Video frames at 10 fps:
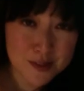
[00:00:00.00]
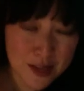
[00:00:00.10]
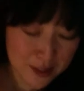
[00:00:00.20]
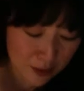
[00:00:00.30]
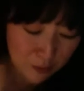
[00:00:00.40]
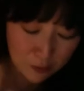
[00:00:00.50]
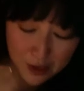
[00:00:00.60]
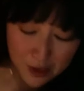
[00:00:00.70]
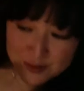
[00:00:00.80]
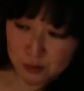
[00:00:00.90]
any old
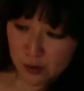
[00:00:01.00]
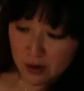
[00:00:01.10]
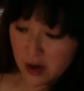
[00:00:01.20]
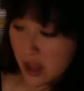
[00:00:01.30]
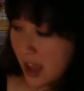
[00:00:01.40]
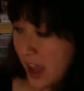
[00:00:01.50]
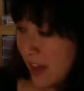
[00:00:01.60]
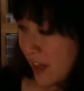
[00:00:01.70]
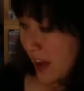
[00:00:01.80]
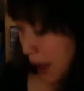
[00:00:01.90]
craft store.
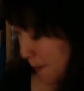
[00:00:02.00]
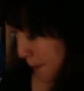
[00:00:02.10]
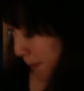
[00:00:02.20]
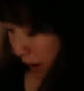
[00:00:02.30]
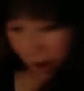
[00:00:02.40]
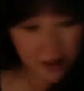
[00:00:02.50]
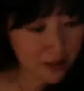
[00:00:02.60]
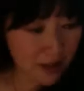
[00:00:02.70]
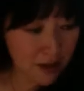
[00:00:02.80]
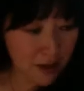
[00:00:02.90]
And then I bought
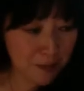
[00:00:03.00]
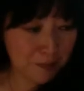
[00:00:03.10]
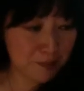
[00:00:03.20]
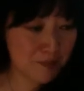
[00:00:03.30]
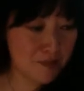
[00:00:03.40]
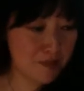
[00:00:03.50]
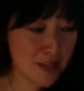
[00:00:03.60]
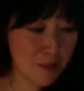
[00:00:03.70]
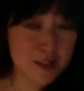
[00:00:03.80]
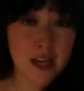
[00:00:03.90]

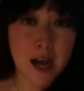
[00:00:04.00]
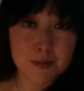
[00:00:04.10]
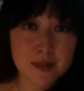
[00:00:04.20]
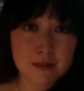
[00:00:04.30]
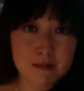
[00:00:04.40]
Dauber tops.